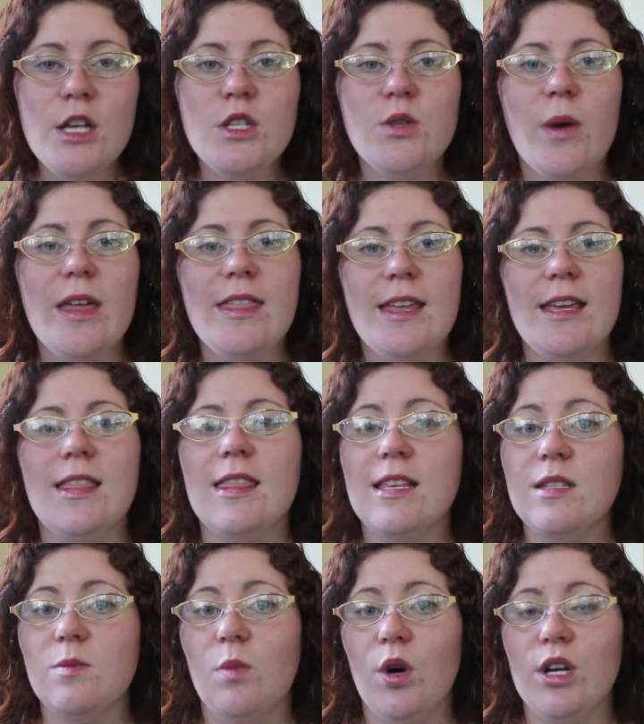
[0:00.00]
So I think
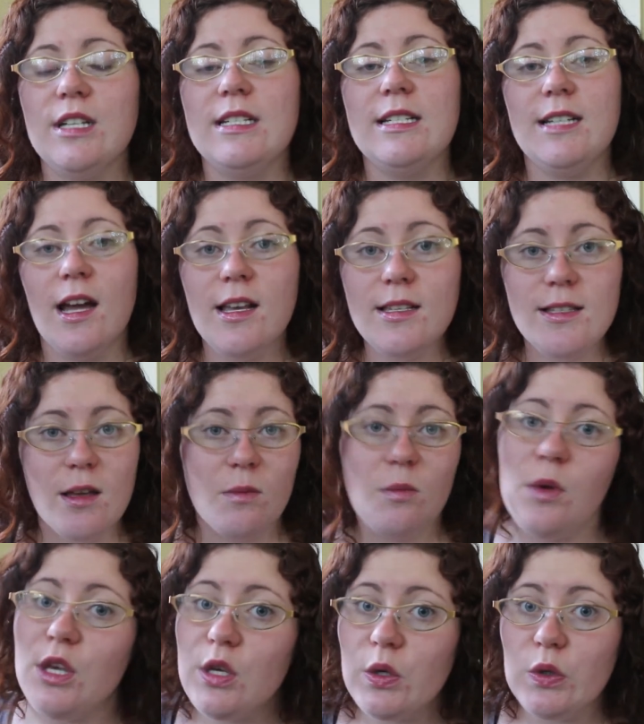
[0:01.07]
this book does
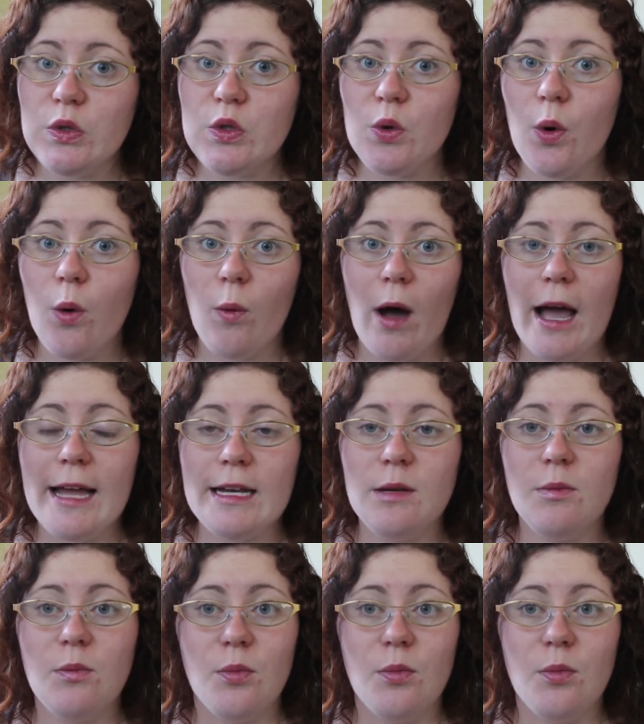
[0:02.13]
appeal to a wide